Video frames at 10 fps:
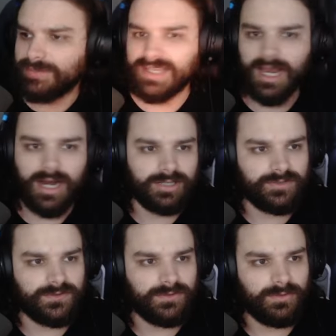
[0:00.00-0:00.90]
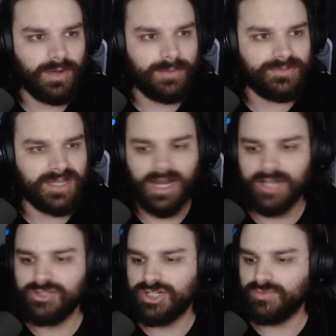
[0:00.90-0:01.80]
up the characters from the website,
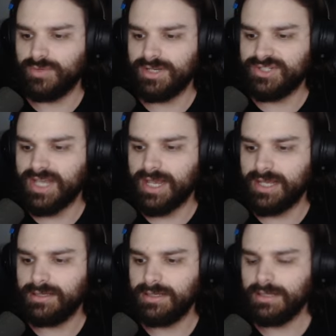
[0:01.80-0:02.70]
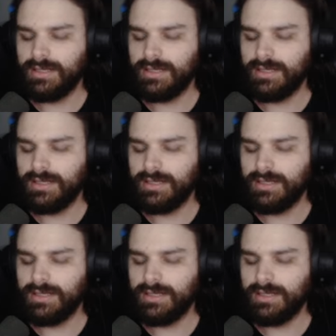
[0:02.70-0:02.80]
I just want to say,